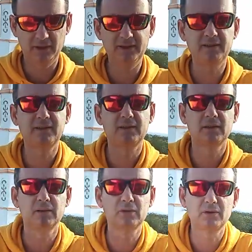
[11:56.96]
this,
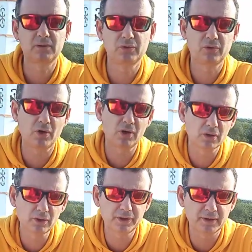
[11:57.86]
to
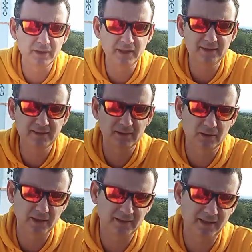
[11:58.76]
conclude, this
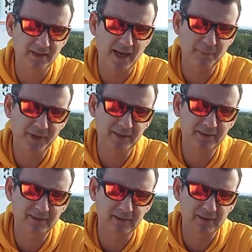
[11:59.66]
is an eyepiece
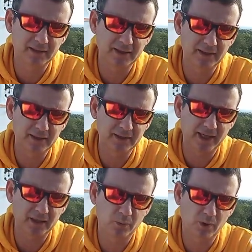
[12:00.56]
uh,
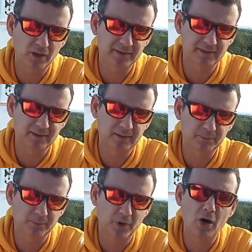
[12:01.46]
that was
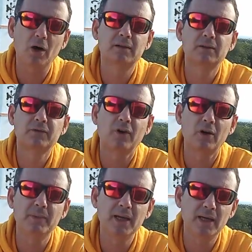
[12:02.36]
bought
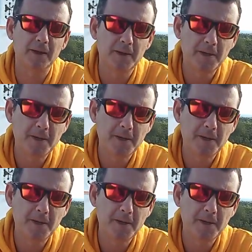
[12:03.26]
for me